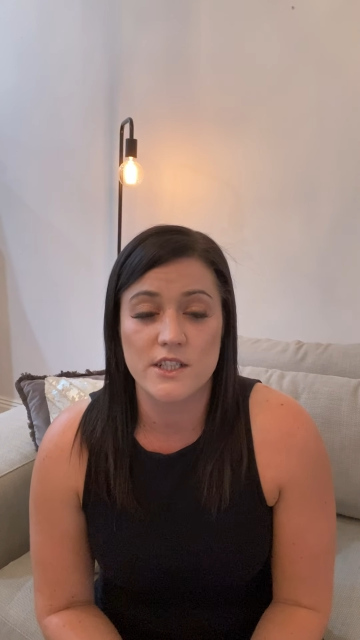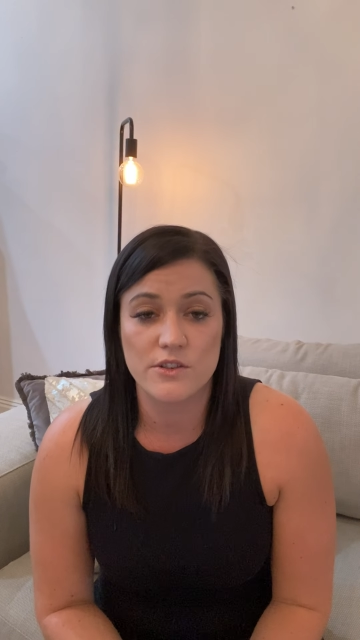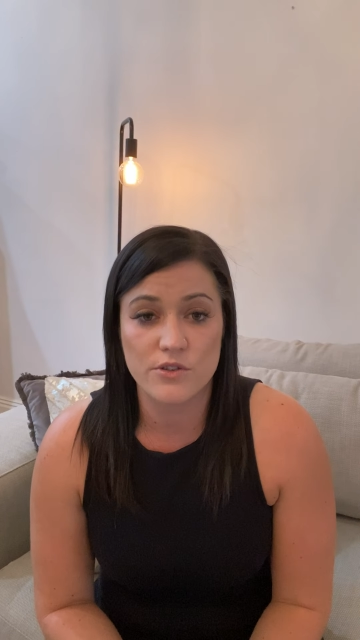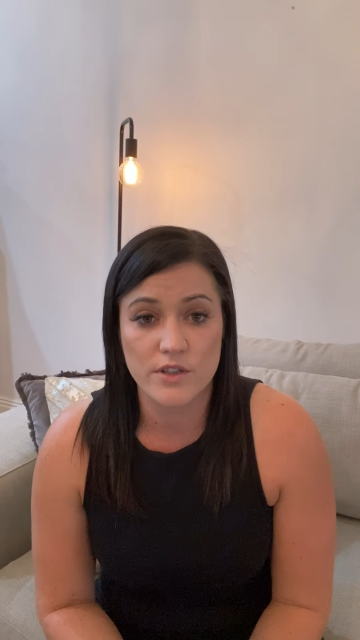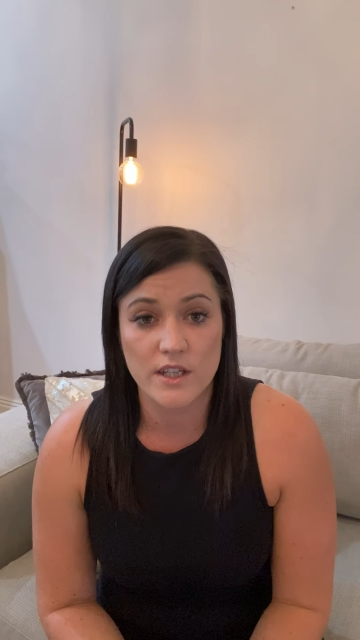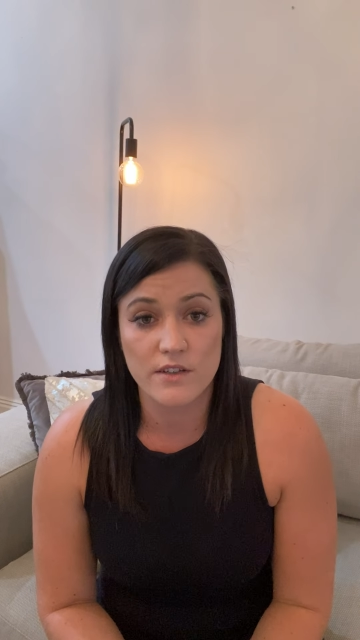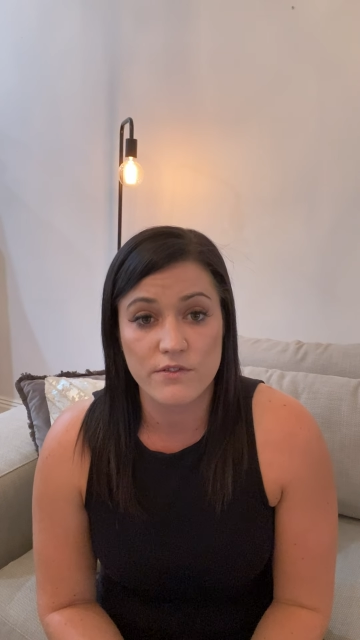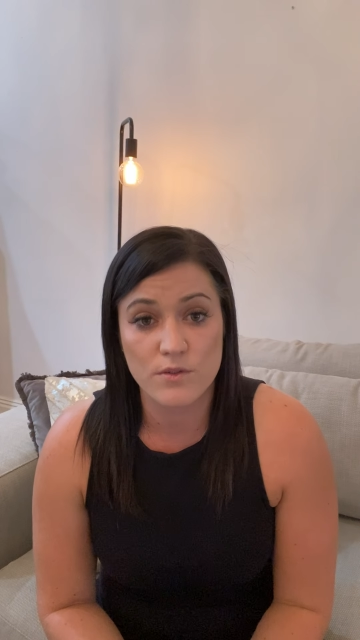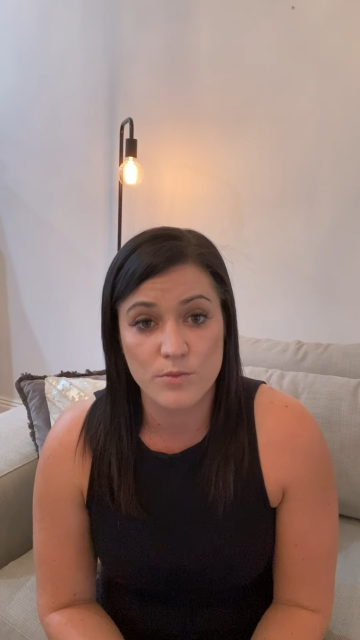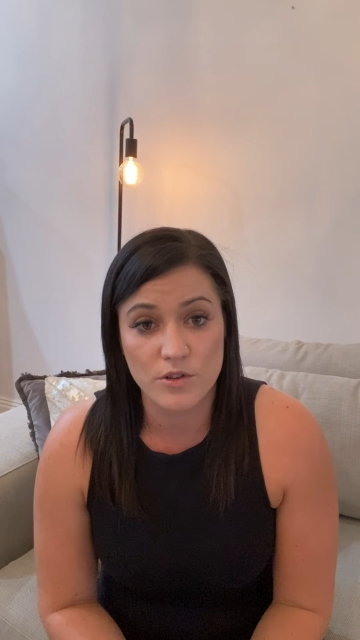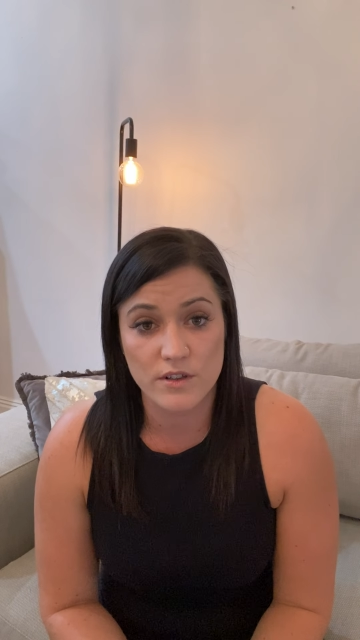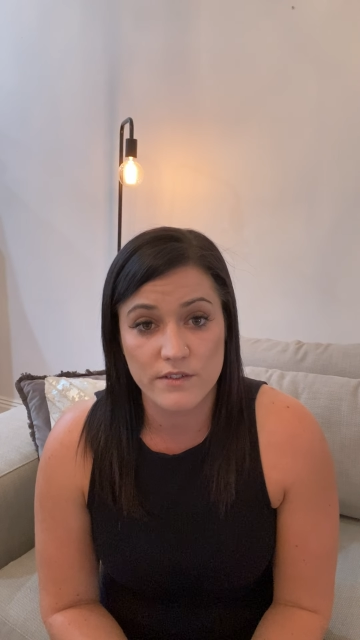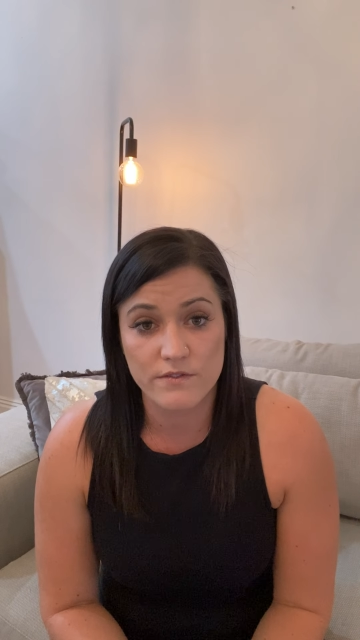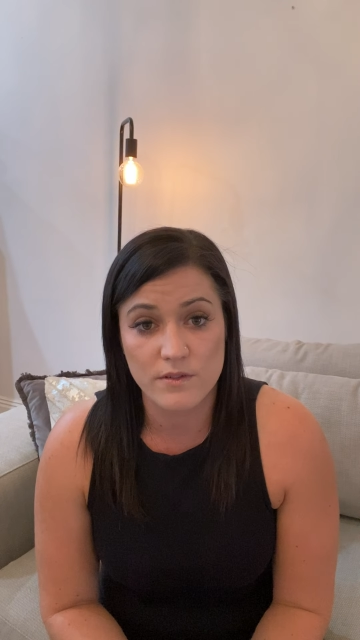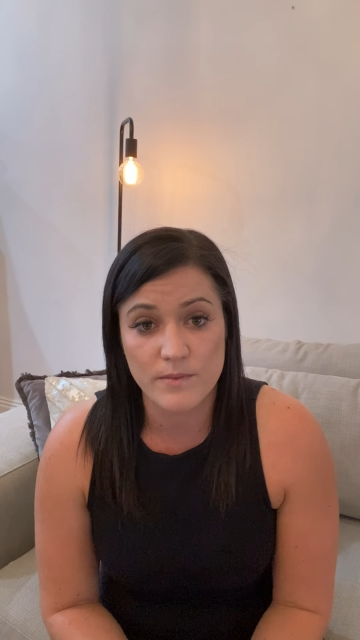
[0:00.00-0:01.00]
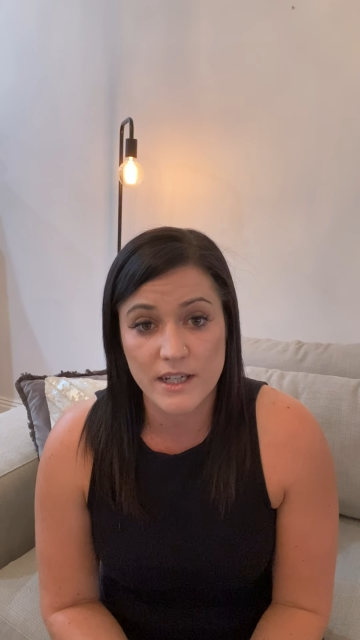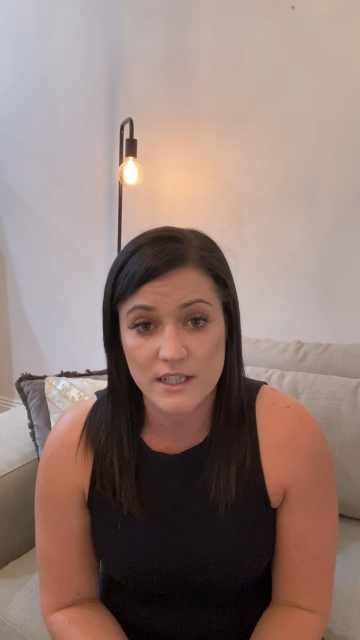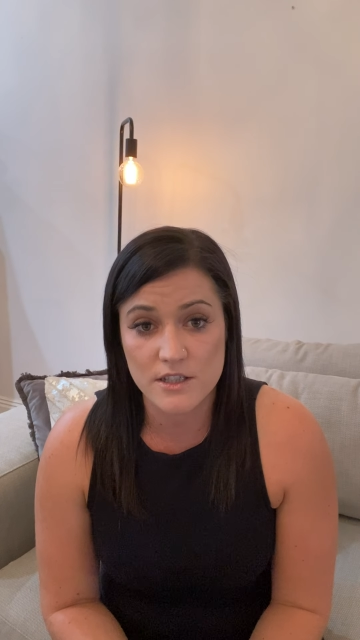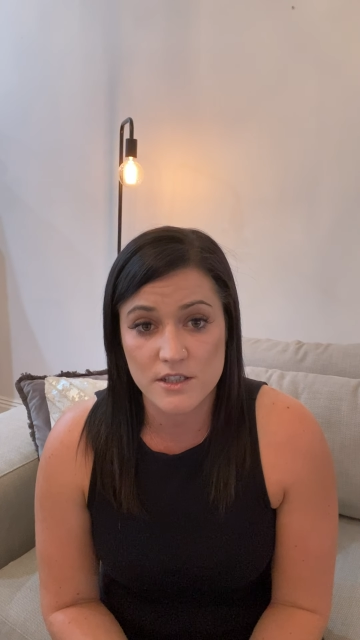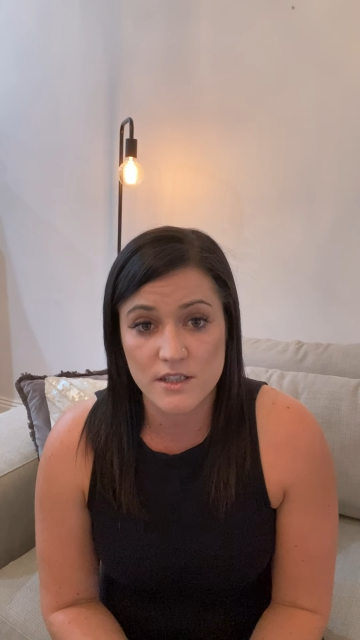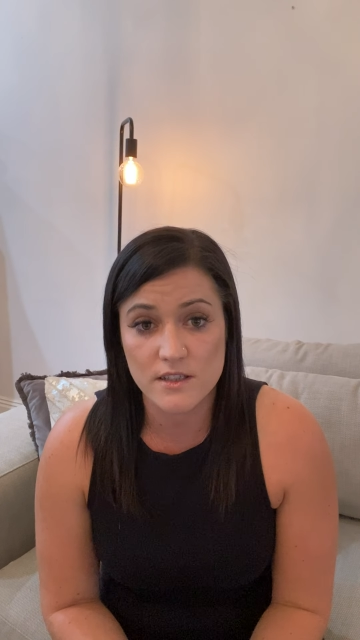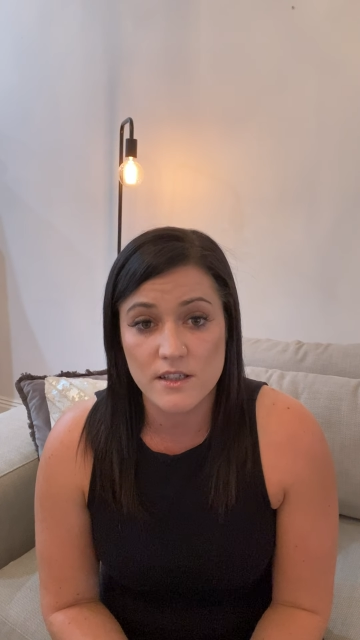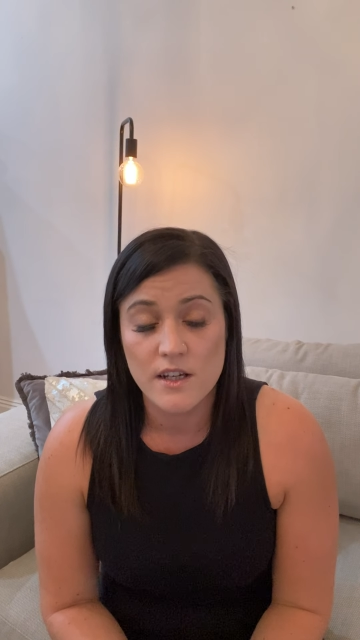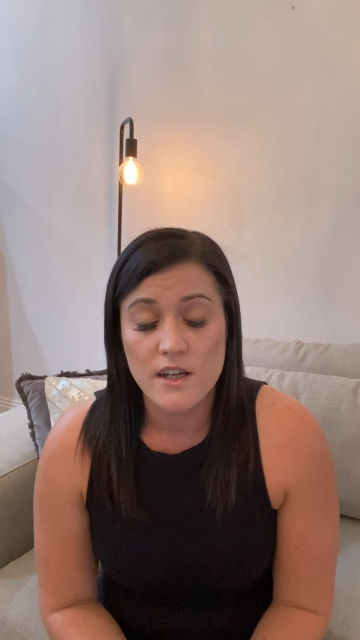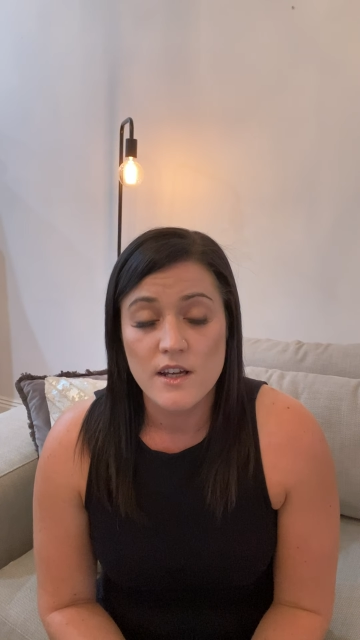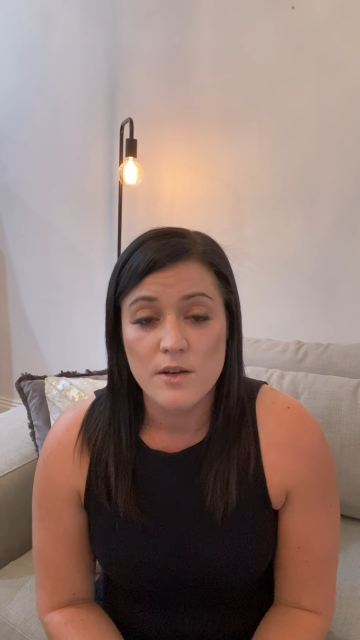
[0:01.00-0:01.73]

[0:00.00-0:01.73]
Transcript: you're looking for more information,